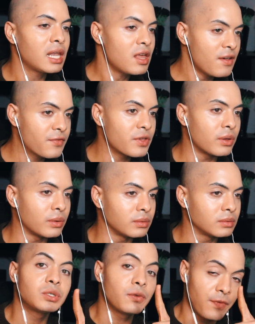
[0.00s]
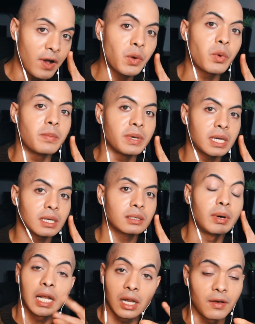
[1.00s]
love you, but you're fucking with me.
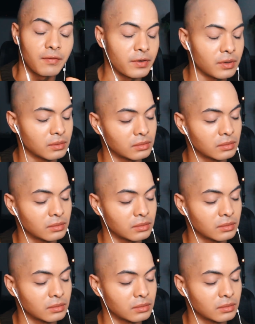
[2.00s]
But I love you.